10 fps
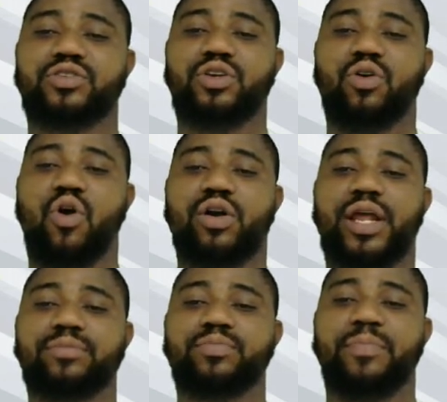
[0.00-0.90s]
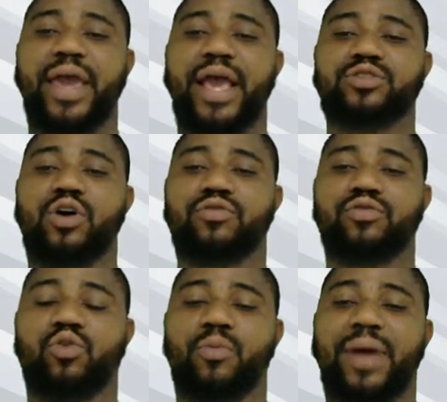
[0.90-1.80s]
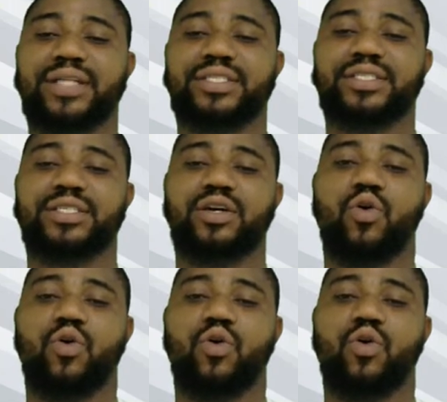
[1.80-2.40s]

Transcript: So call them pairs of chromatid.